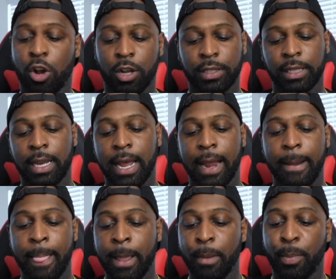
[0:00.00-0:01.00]
cost a lot.
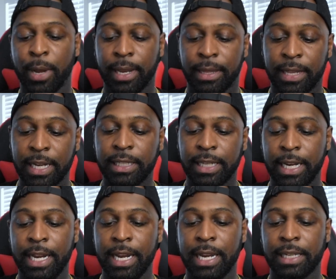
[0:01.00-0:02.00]
But this
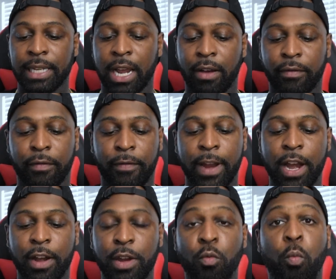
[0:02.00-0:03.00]
is a
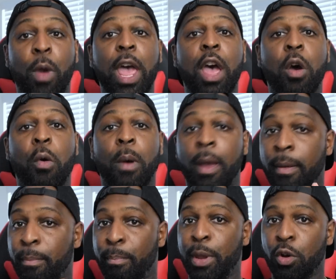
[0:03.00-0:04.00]
very
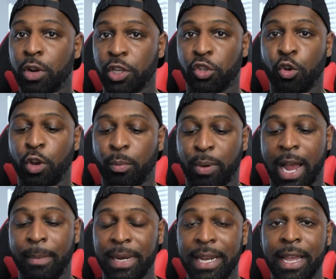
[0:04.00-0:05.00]
well-built controller,
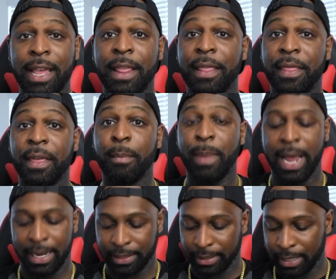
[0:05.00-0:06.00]
probably the
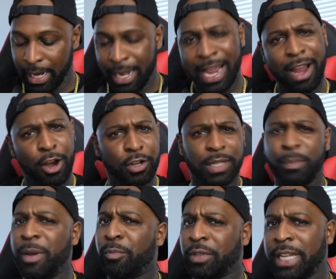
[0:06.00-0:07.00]
best. Now, I heard some
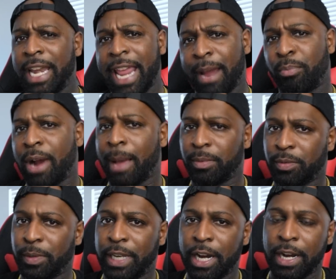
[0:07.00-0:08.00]
people say they had
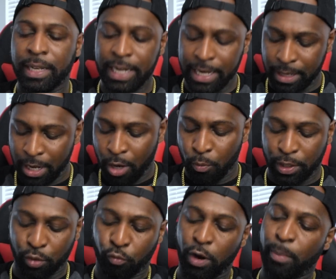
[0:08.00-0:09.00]
problems with their Elite,
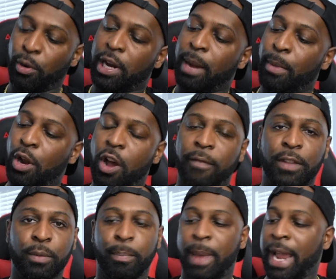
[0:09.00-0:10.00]
with the rubber coming off
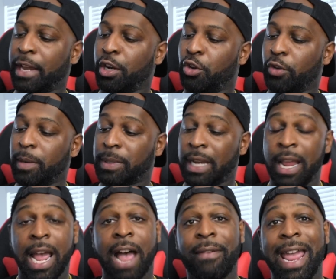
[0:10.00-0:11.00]
the back of the grips.
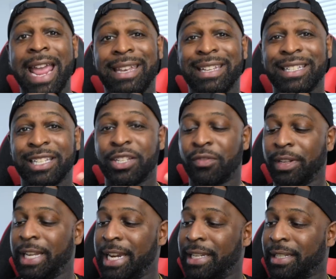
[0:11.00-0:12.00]
I've had this since
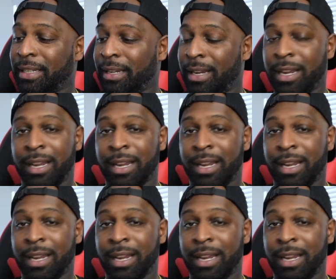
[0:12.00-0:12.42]
release,